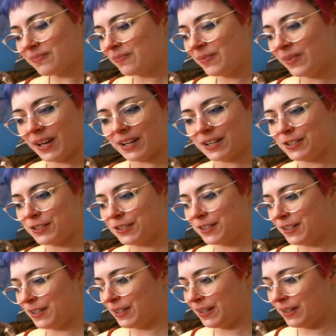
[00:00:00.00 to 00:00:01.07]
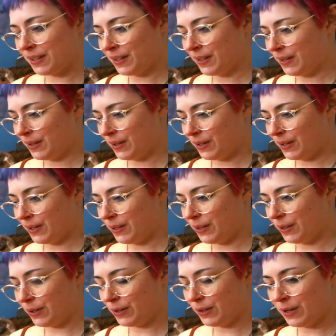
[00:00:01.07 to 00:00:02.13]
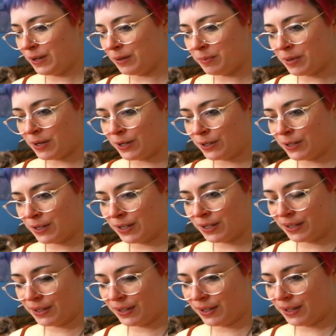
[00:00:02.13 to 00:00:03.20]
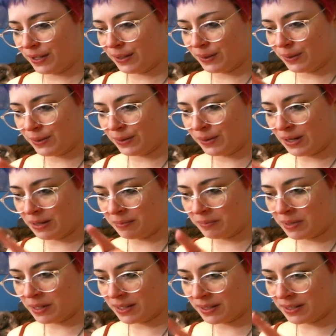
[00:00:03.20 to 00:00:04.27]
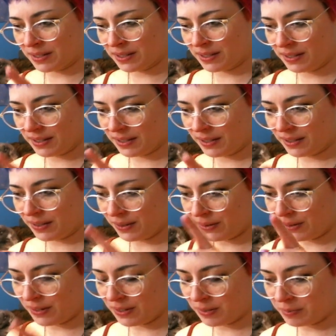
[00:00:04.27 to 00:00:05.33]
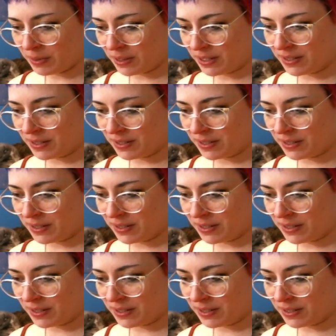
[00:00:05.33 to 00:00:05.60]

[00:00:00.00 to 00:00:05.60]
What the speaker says: I just see a loading bar, a loading bar, a loading bar.